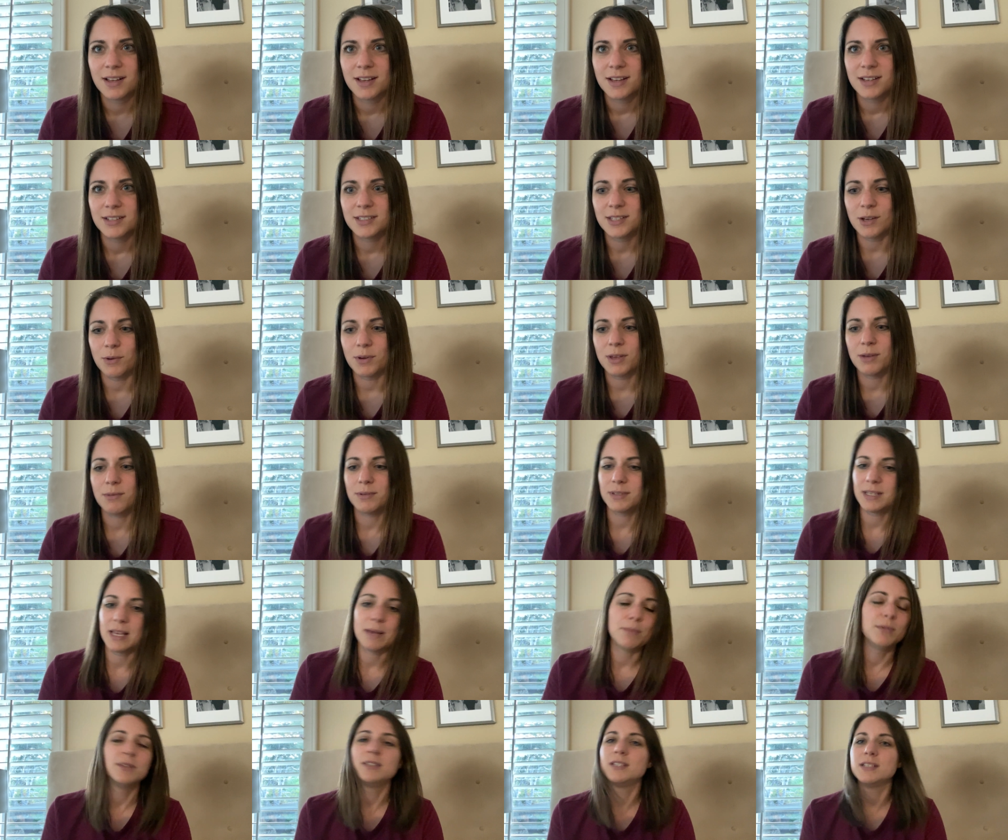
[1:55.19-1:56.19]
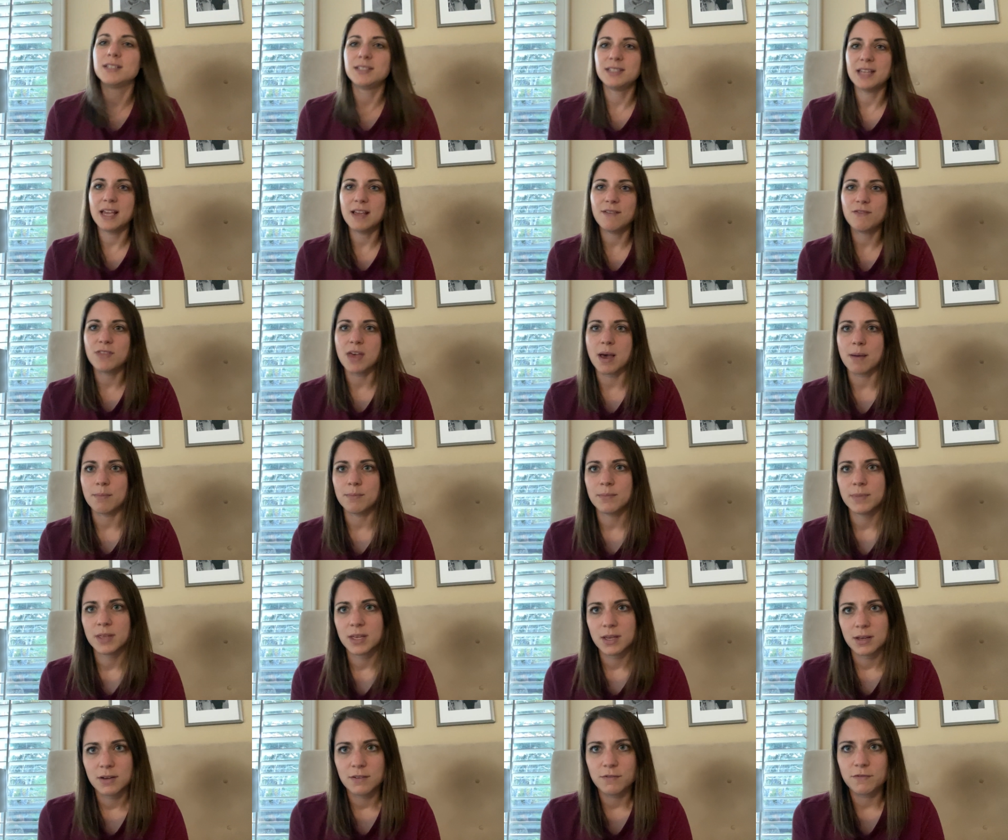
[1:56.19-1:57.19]
So he was able to save them
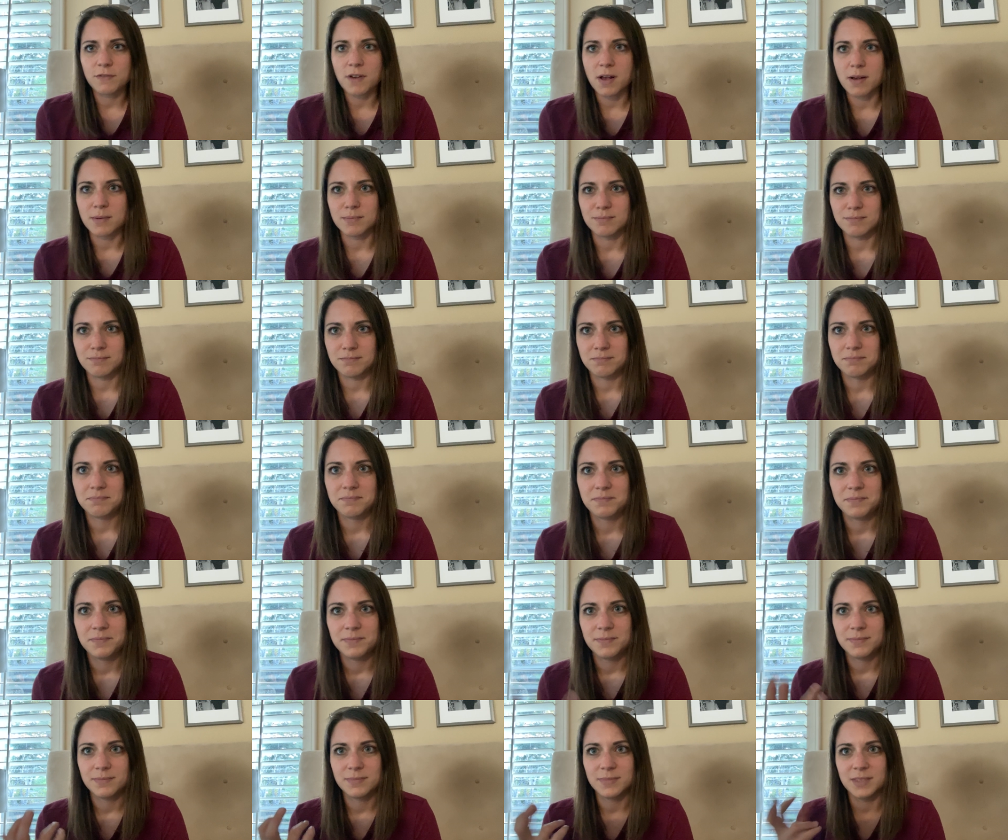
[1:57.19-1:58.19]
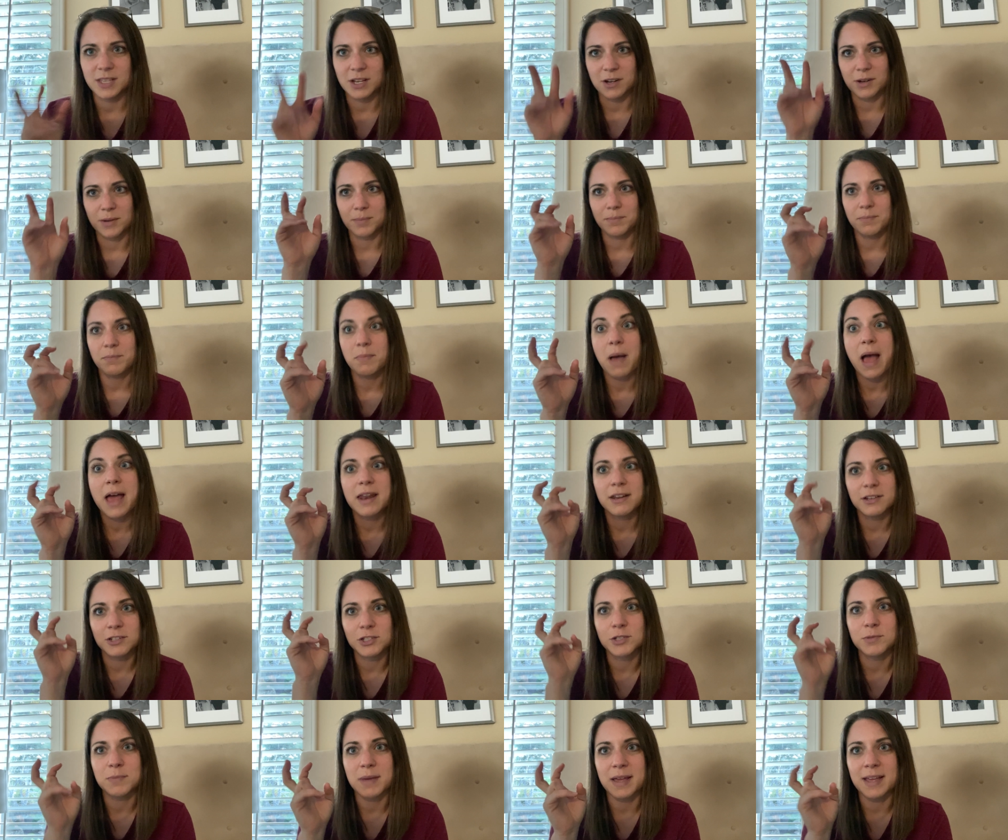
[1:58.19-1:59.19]
from their
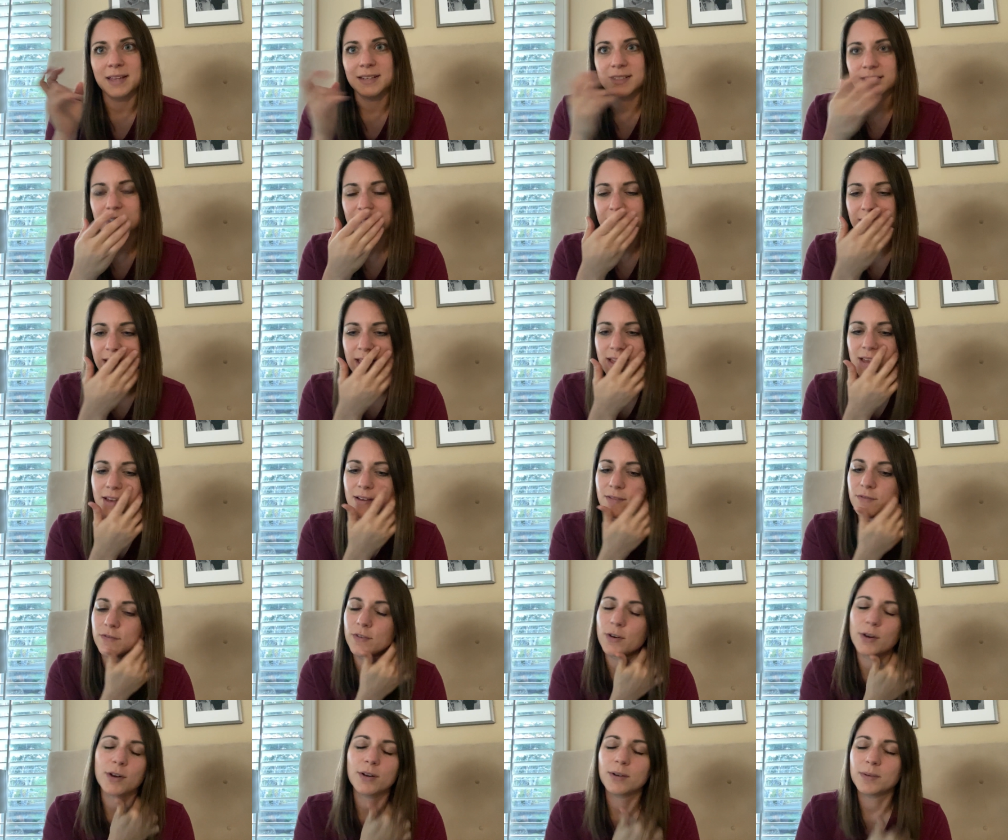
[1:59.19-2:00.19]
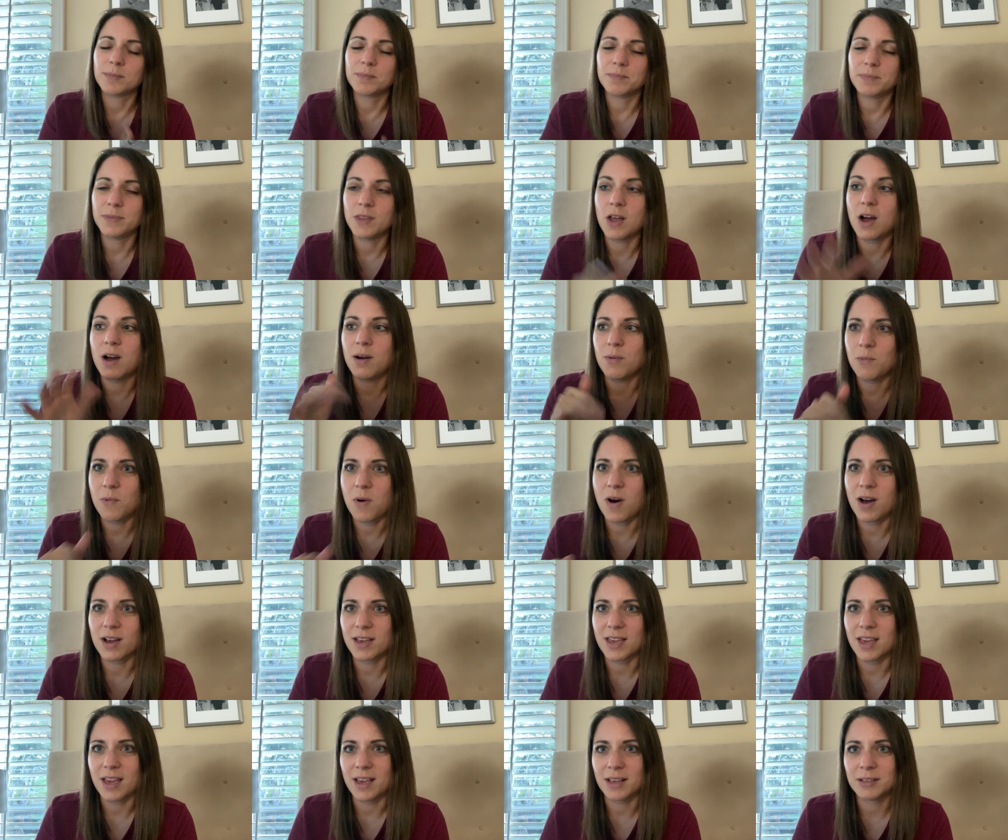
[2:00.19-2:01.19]
punishment for not
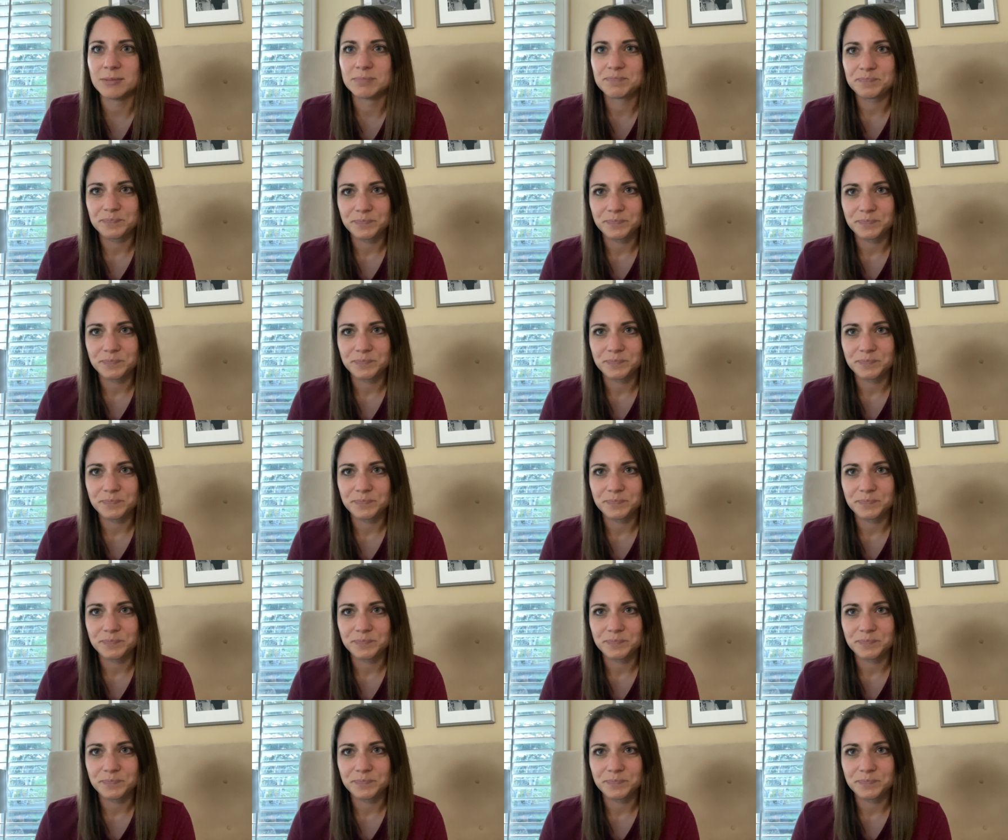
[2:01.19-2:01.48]
walking.